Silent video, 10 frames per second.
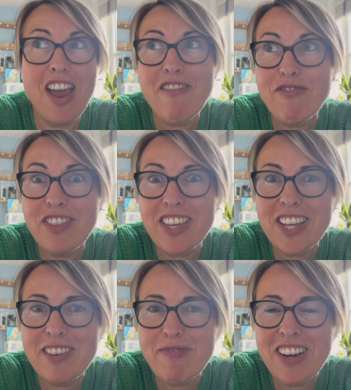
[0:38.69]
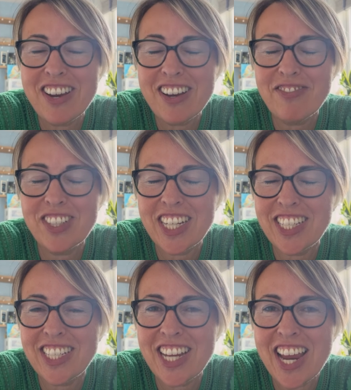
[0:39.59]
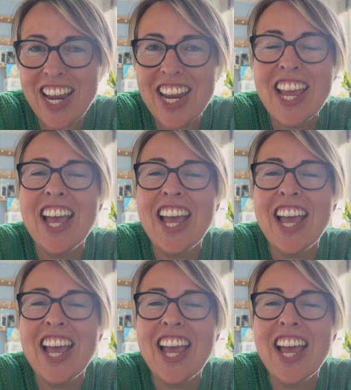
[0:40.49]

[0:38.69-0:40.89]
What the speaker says: everything in my life, day to day,